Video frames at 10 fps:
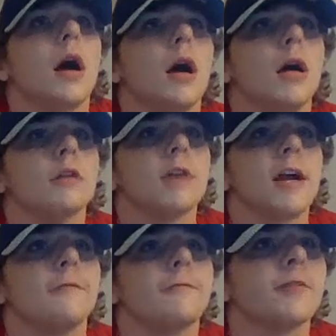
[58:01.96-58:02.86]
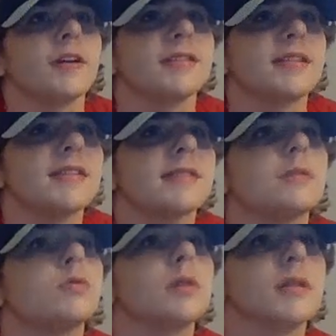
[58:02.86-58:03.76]
Ryan
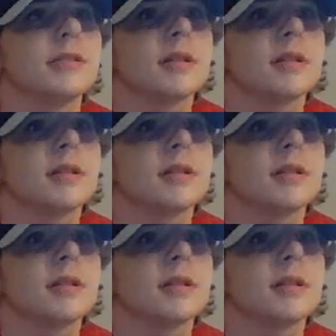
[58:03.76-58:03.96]
Francis was